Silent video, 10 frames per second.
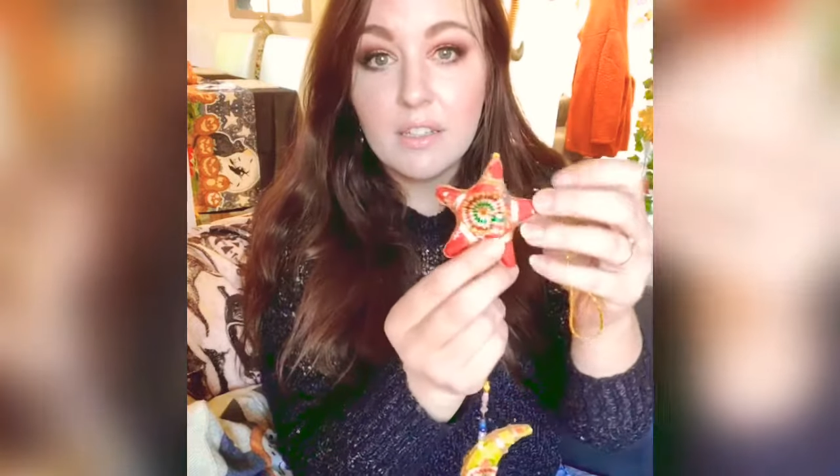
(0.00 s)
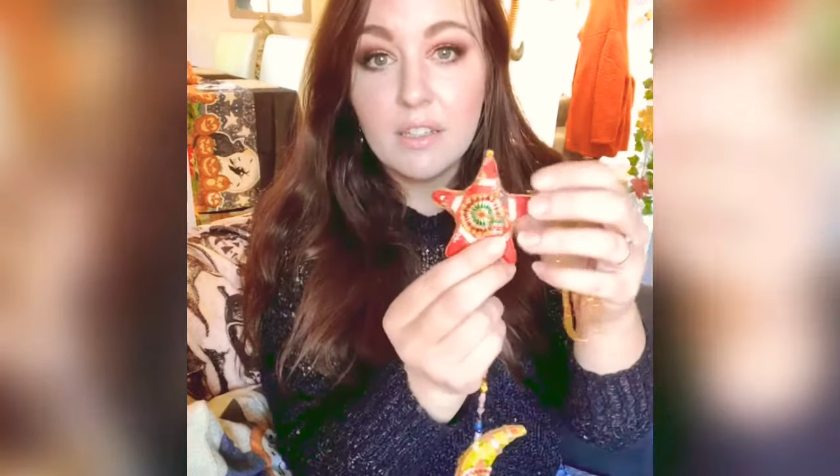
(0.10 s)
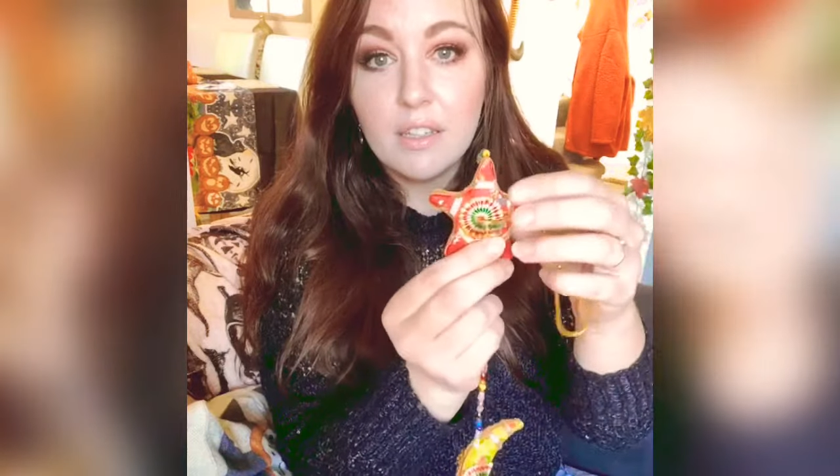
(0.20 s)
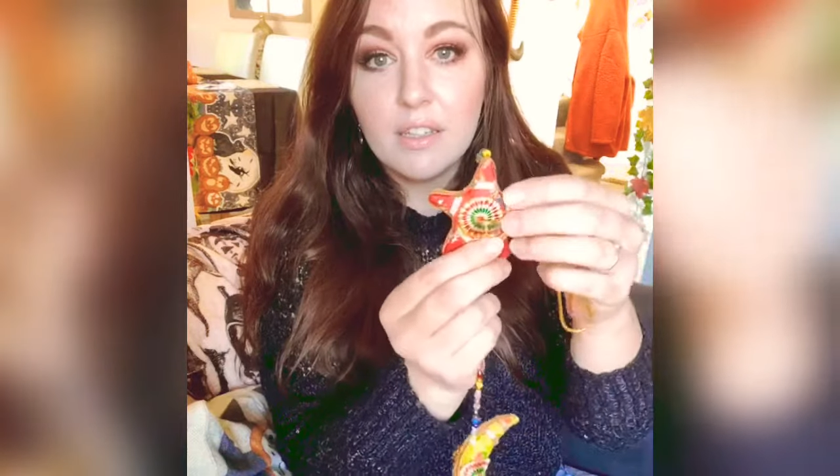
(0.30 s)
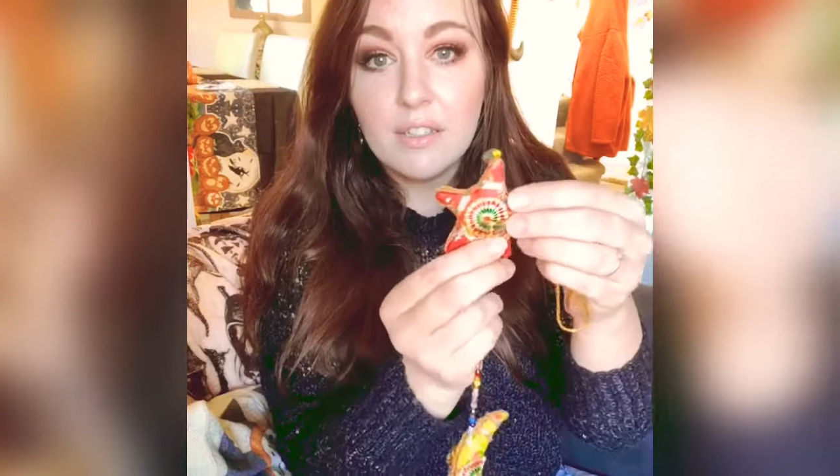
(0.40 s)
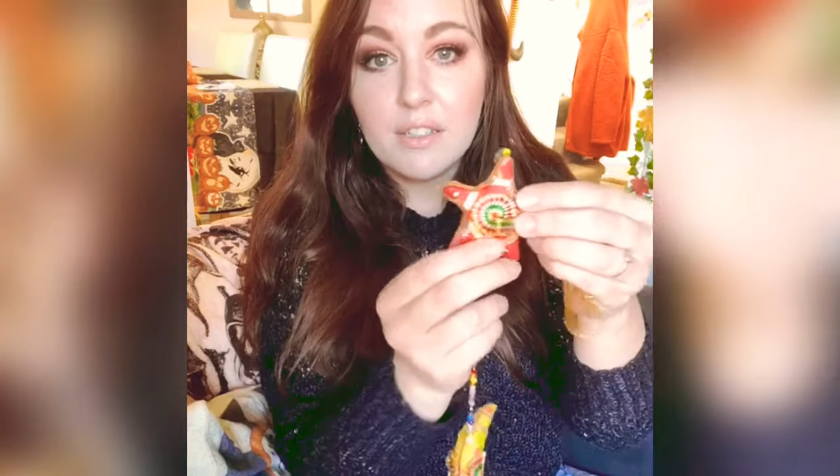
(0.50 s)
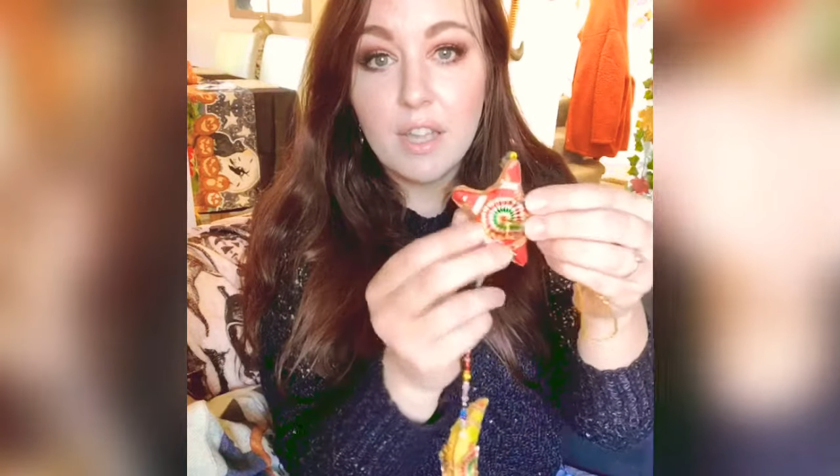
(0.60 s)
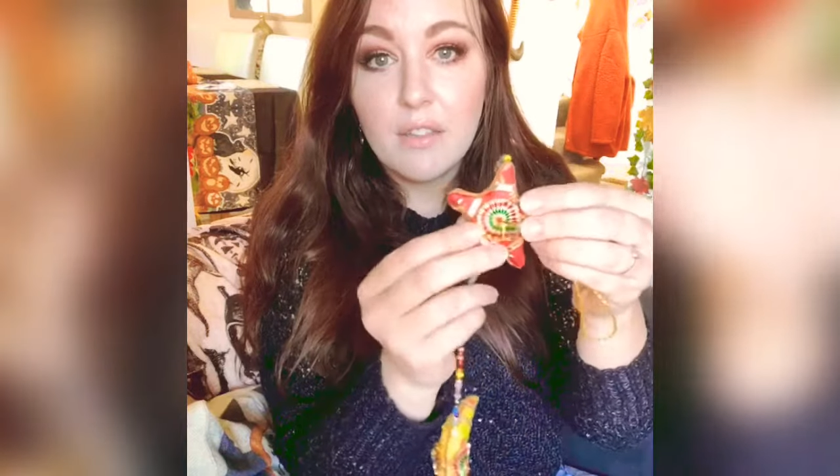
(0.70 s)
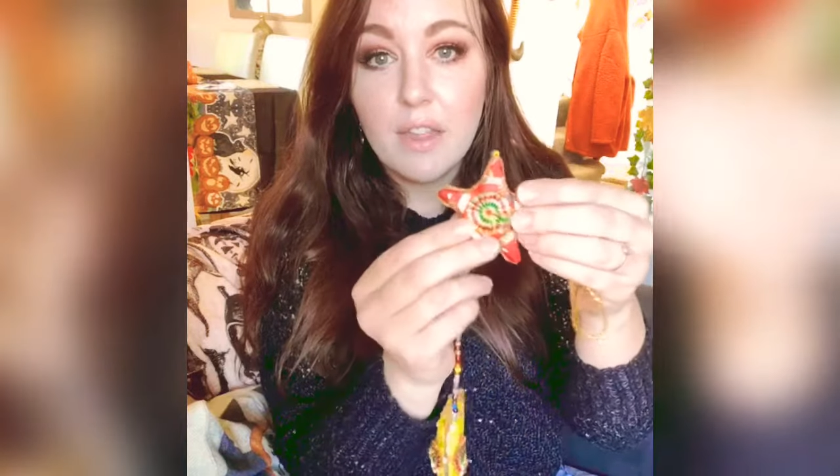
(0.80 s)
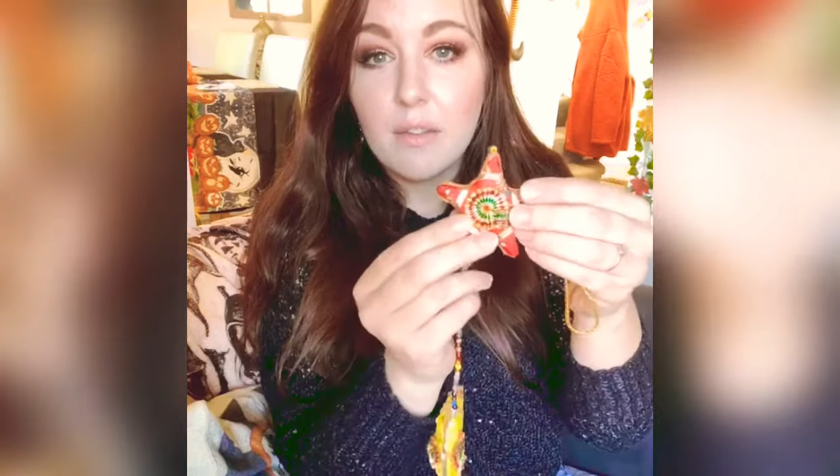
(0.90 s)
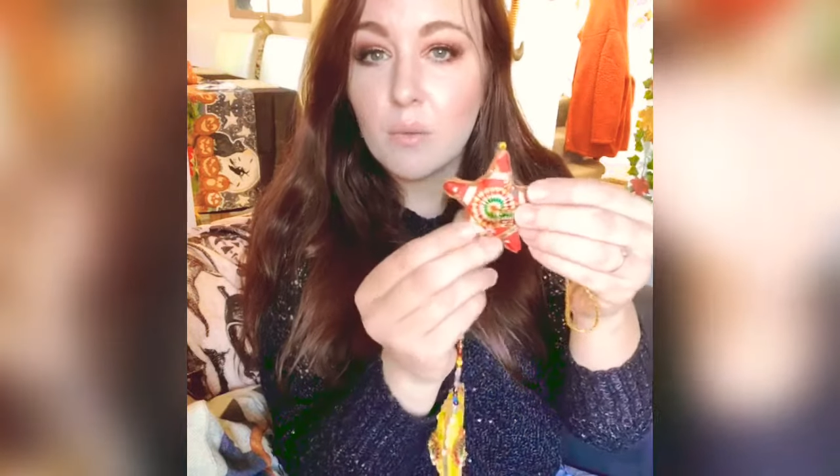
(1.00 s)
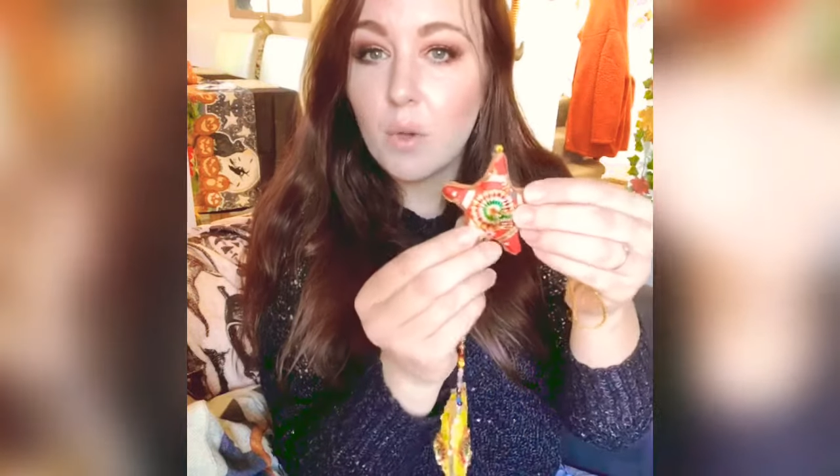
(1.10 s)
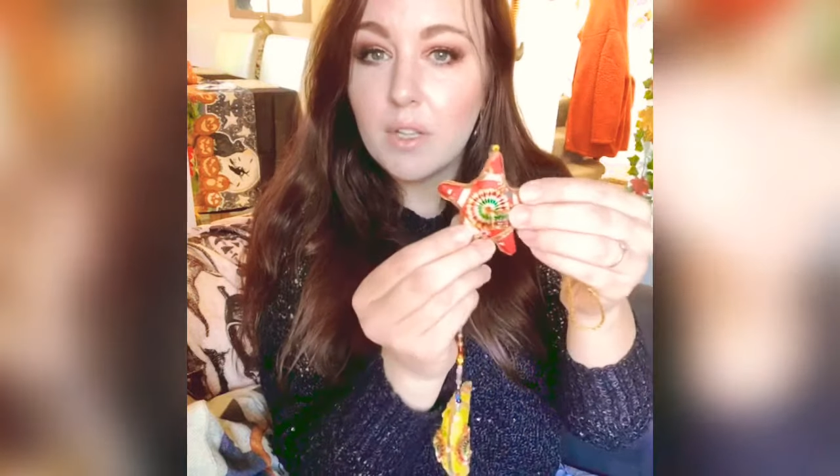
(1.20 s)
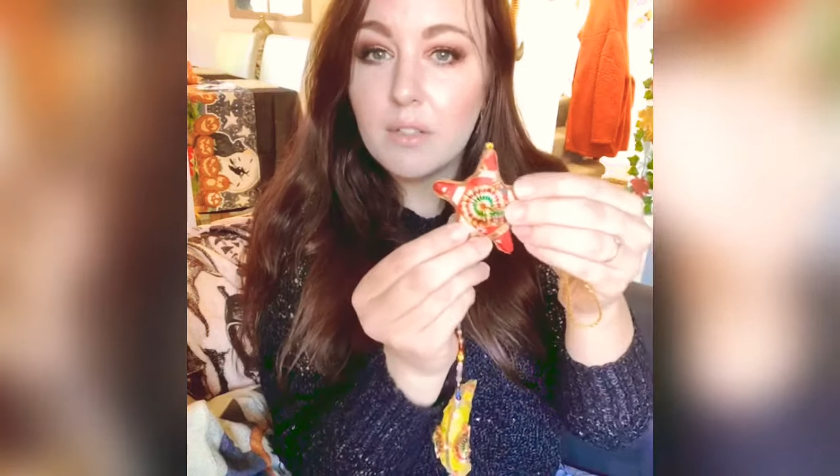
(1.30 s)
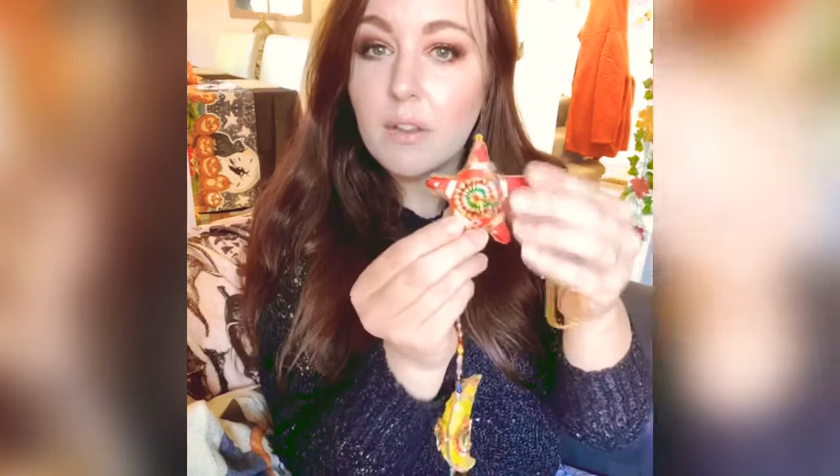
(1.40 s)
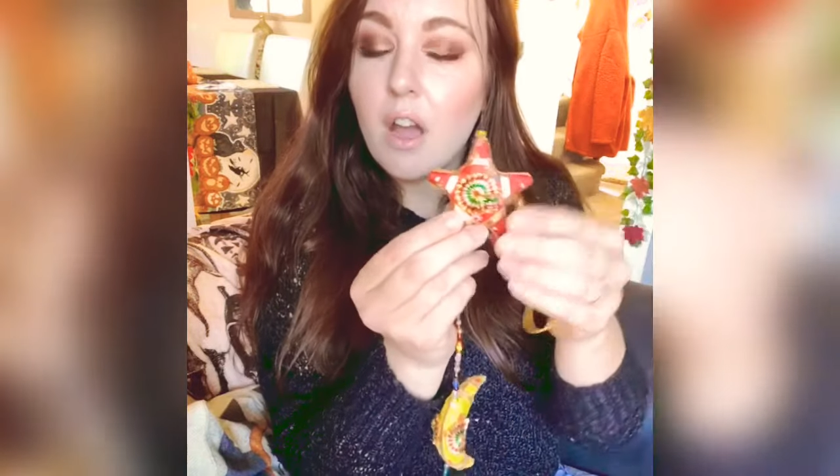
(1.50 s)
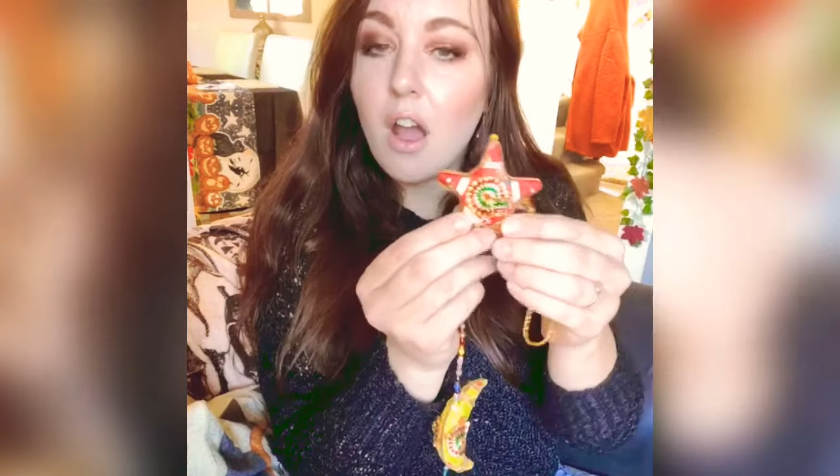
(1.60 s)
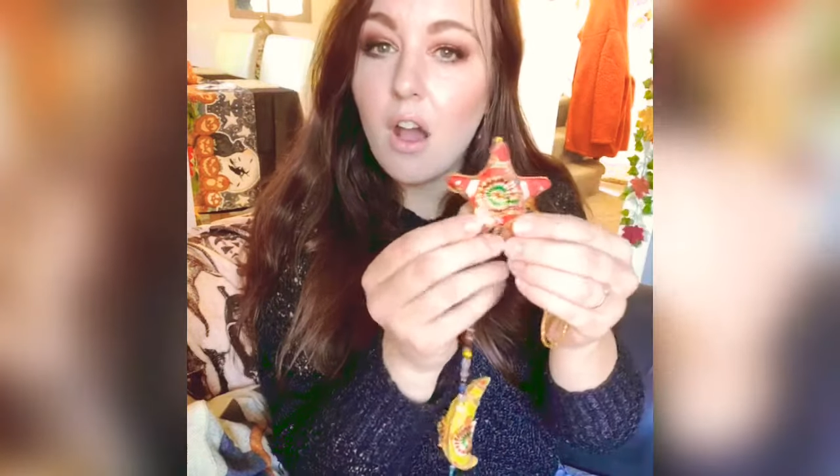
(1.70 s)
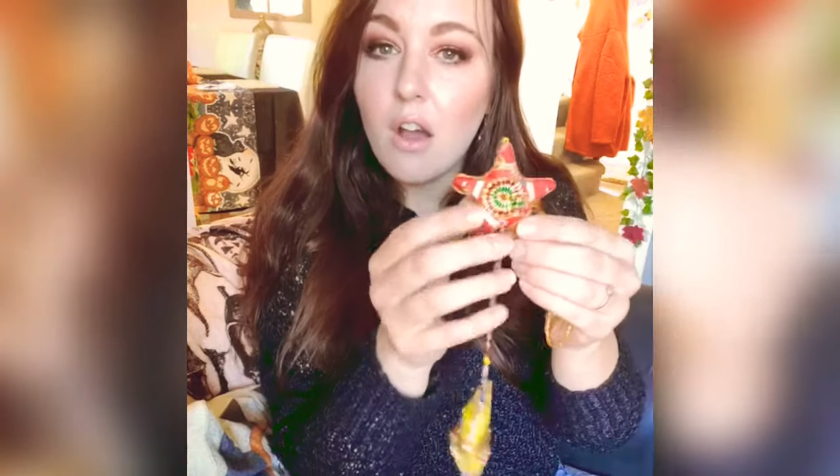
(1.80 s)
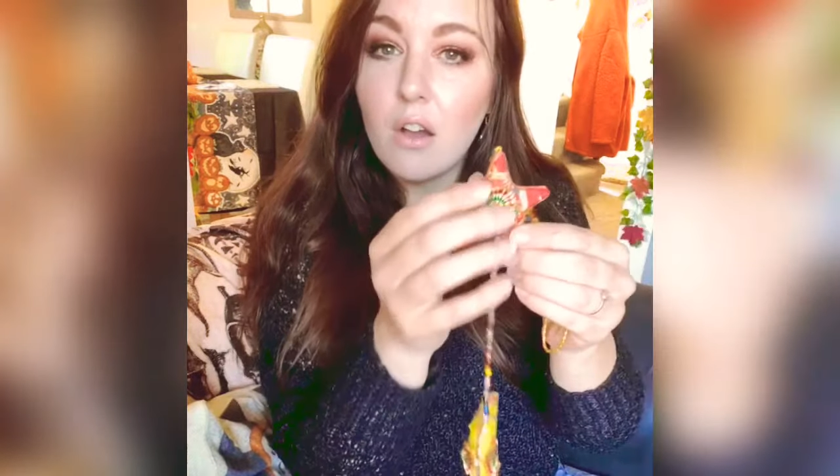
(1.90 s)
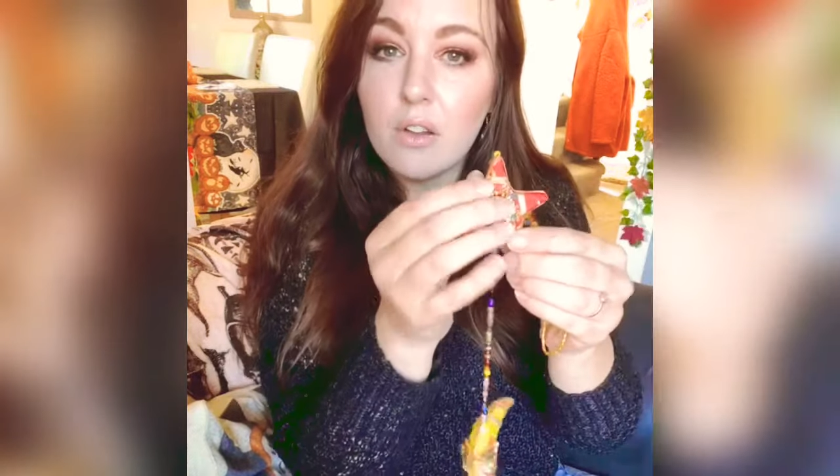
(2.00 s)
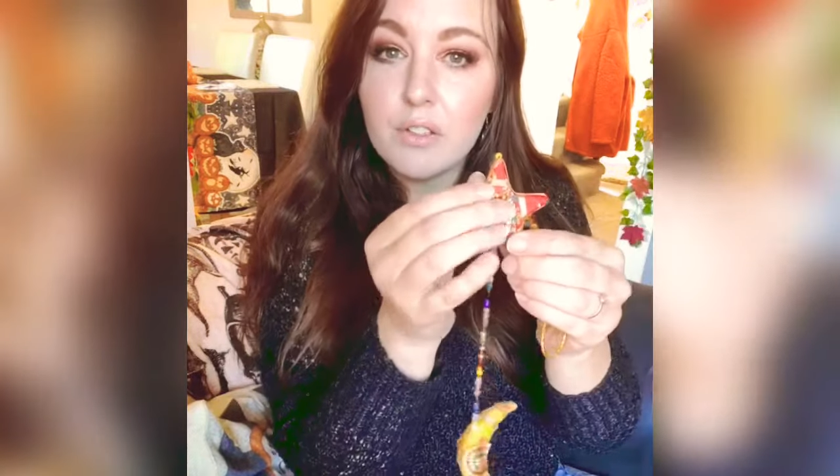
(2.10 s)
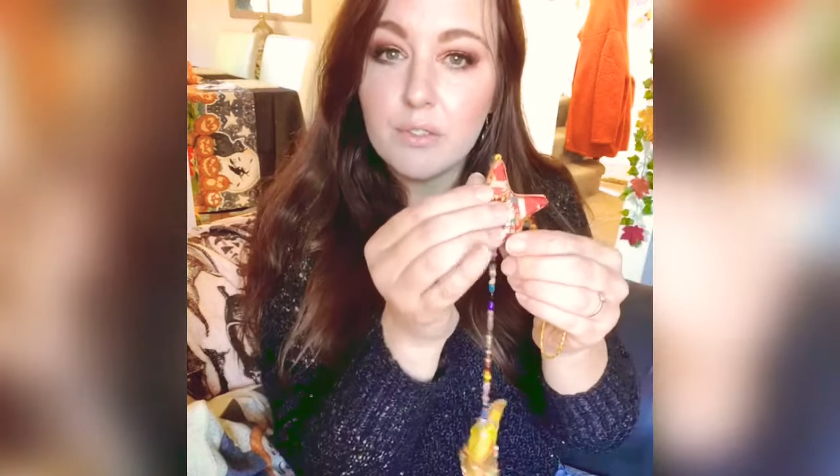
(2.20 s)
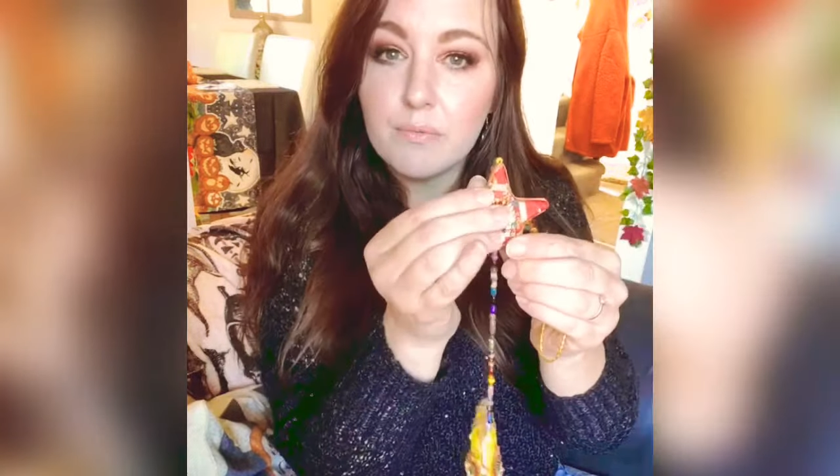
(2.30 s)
and so they're quite a hard